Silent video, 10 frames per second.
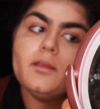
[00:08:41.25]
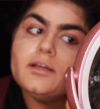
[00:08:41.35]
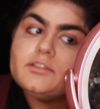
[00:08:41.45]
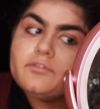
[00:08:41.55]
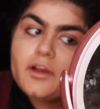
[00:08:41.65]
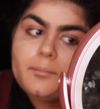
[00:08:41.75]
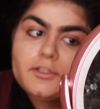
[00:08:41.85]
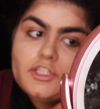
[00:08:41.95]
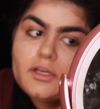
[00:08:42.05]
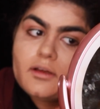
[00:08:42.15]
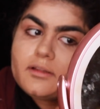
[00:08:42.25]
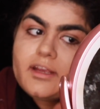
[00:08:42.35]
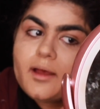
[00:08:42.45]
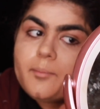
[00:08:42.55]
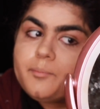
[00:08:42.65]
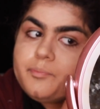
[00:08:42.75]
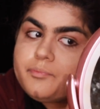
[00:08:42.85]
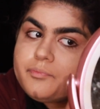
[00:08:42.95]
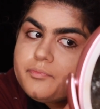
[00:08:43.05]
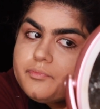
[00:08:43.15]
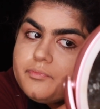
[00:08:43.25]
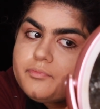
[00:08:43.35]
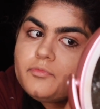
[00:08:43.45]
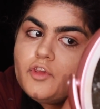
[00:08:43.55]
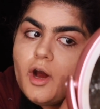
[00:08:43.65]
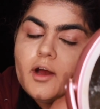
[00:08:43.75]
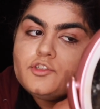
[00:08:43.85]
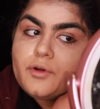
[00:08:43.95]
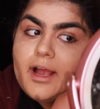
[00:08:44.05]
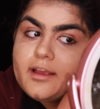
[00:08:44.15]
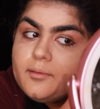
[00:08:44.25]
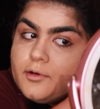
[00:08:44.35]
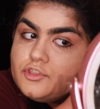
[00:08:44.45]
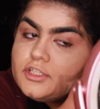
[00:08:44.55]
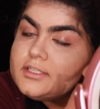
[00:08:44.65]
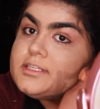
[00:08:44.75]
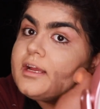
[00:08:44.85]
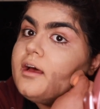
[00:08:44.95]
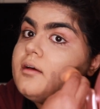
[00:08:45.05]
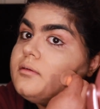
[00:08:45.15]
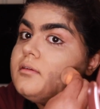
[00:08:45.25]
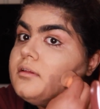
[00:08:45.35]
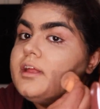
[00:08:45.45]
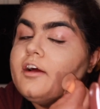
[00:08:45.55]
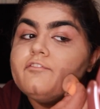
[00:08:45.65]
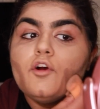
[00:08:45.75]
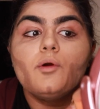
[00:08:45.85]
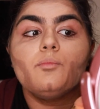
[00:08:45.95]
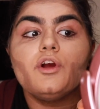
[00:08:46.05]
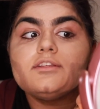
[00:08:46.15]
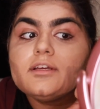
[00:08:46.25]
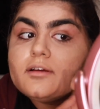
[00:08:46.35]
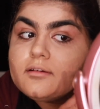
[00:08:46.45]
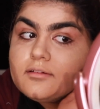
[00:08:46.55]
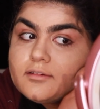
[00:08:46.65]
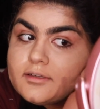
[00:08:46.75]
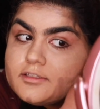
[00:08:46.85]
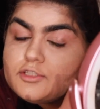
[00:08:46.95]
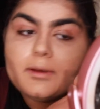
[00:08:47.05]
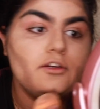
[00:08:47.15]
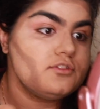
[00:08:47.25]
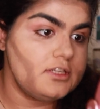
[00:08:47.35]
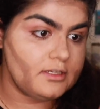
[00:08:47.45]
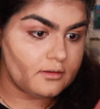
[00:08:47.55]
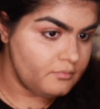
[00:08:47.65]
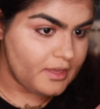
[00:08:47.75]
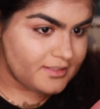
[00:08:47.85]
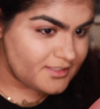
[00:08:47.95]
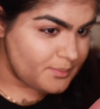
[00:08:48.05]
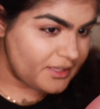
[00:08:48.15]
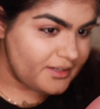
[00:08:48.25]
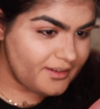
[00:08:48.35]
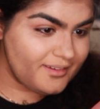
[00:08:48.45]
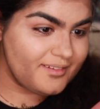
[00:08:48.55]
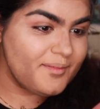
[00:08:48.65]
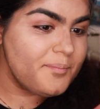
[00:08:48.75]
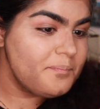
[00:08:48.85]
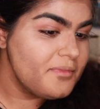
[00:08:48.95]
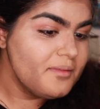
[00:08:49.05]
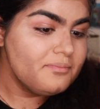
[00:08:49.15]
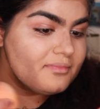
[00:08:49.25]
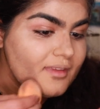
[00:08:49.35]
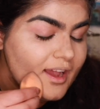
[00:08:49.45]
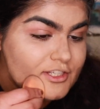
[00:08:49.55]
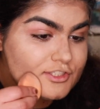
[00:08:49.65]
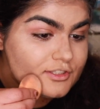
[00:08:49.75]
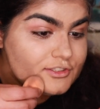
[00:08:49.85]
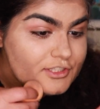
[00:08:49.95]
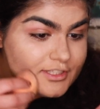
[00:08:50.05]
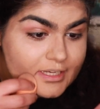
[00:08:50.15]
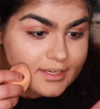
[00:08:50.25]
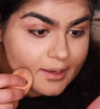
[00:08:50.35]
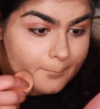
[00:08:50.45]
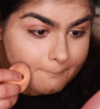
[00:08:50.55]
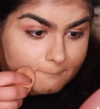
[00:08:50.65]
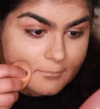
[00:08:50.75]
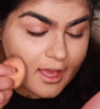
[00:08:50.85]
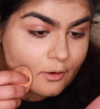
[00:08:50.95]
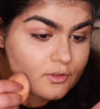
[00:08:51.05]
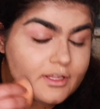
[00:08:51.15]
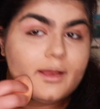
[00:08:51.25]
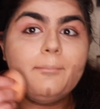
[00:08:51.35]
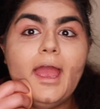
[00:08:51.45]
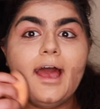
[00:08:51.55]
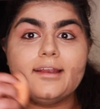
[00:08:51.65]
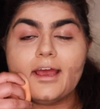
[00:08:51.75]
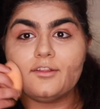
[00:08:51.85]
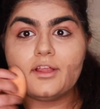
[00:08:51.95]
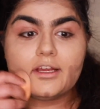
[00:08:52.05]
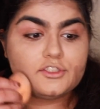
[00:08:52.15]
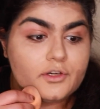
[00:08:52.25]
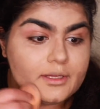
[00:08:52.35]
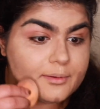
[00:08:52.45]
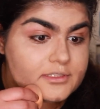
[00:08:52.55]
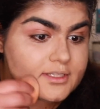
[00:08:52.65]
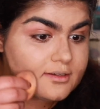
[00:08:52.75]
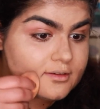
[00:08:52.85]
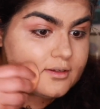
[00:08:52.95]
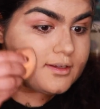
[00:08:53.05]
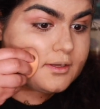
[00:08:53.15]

It's very much a, like a, not a dragging motion. It's like a, like a firm pressing to my understanding. This is blending. I just look dirty. I don't look like a man. I look like a dirty person.